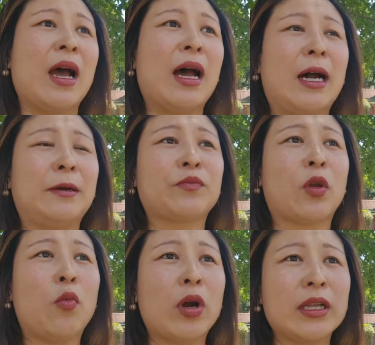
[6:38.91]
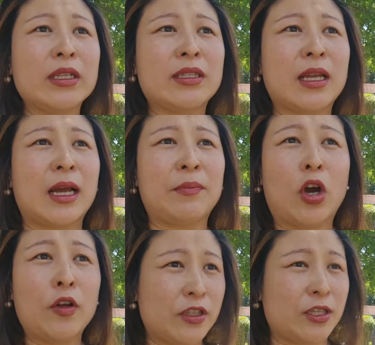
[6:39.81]
What is
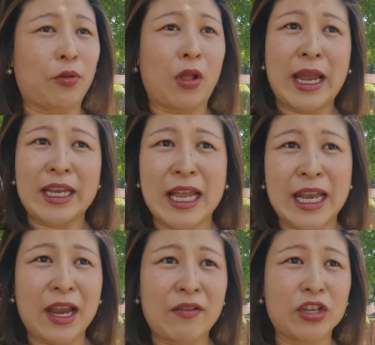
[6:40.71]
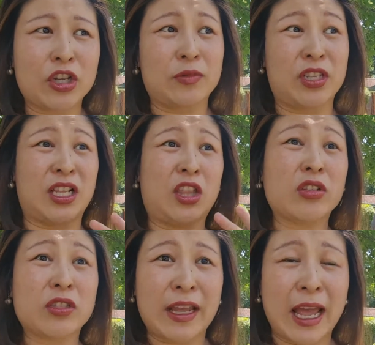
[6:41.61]
oversupply in that area in terms of, is there
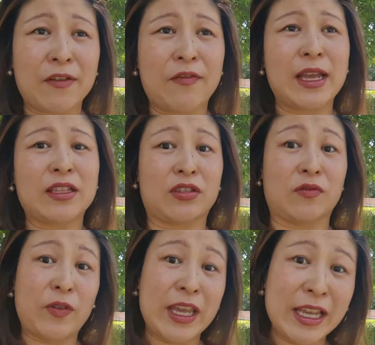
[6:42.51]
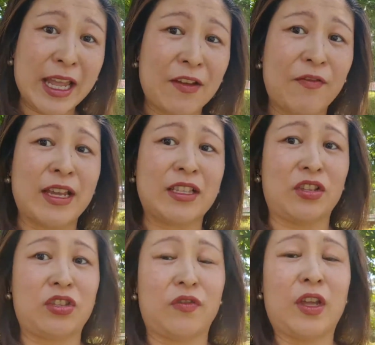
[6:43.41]
lots of cafes, lots of vegan cafes,
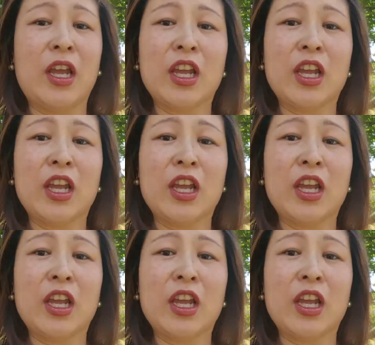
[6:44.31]
lots of